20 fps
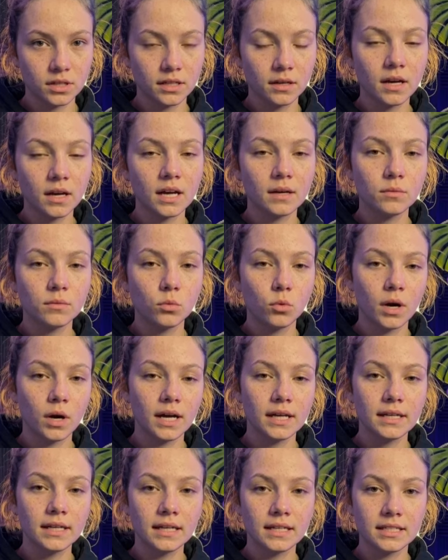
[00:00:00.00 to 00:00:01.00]
you have
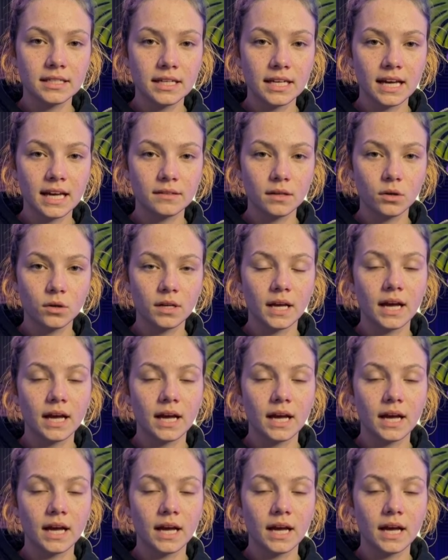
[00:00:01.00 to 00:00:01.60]
one level